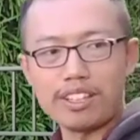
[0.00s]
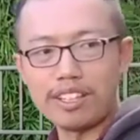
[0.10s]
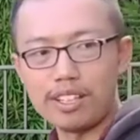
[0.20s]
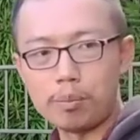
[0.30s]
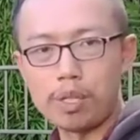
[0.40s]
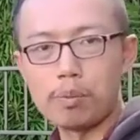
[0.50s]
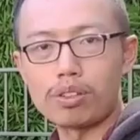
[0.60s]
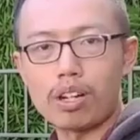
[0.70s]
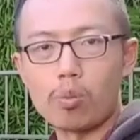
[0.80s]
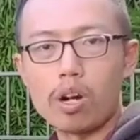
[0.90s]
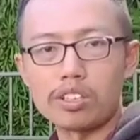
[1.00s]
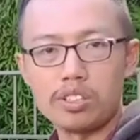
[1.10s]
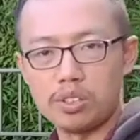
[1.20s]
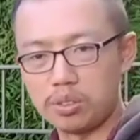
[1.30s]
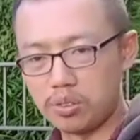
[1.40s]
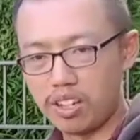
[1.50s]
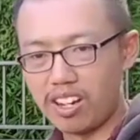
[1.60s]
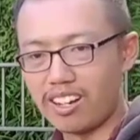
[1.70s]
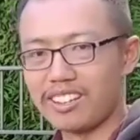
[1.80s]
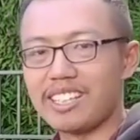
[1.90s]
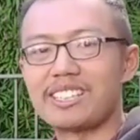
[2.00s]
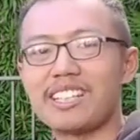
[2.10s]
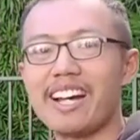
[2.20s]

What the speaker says: people that are watching you on this side